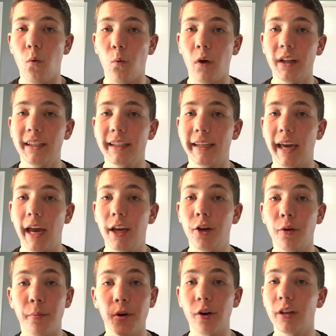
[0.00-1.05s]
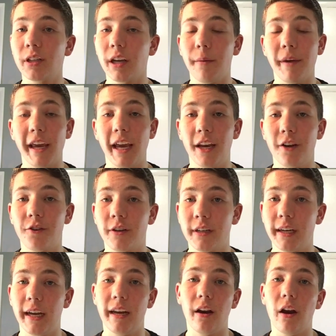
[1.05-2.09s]
Once again, your bird is gonna be
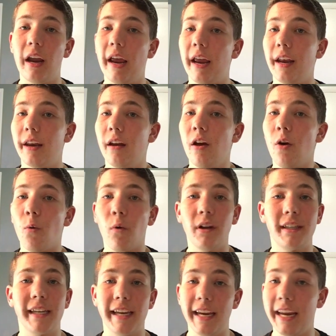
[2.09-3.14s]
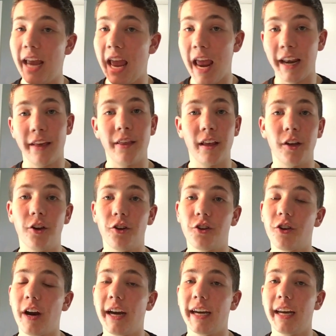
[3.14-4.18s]
interested and want to eat anything you're
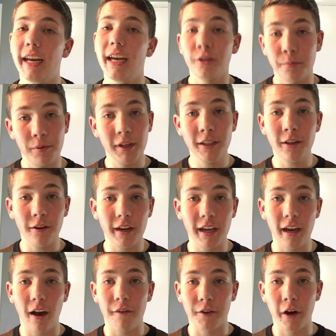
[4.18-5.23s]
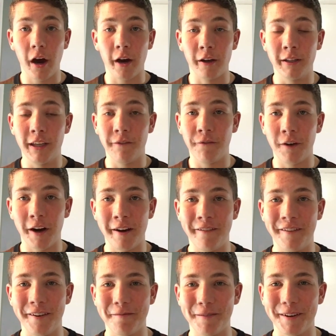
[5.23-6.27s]
trying to eat, so please don't eat avocados in front
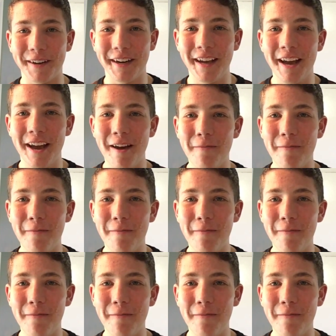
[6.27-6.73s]
of your bird,